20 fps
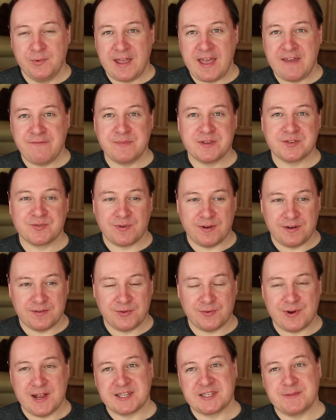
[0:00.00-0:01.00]
we gave him
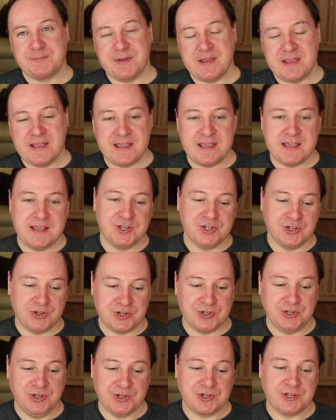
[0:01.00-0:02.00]
the recipe. He
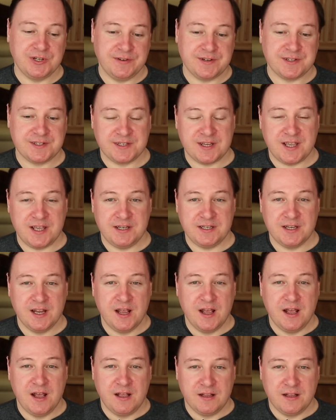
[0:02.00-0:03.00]
took a look at it and said,